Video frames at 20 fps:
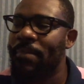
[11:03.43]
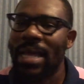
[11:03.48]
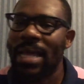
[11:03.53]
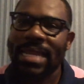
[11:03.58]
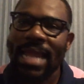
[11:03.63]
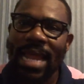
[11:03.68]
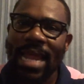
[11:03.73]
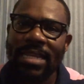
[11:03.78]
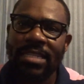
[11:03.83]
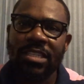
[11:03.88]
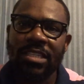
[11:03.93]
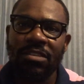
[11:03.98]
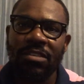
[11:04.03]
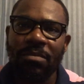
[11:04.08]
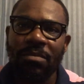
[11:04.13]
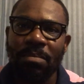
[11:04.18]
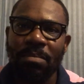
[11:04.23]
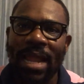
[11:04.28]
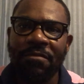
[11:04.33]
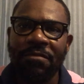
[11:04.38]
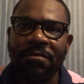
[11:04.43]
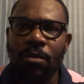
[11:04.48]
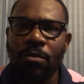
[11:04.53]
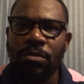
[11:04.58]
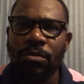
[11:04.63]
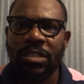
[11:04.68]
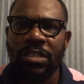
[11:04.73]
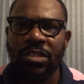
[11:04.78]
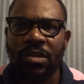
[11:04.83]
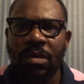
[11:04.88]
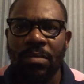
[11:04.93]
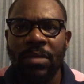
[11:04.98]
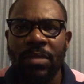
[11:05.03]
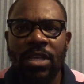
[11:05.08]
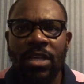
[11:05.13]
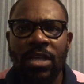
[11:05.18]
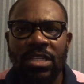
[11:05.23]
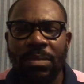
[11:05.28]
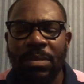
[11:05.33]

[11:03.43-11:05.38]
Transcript: analysis of black folks, and some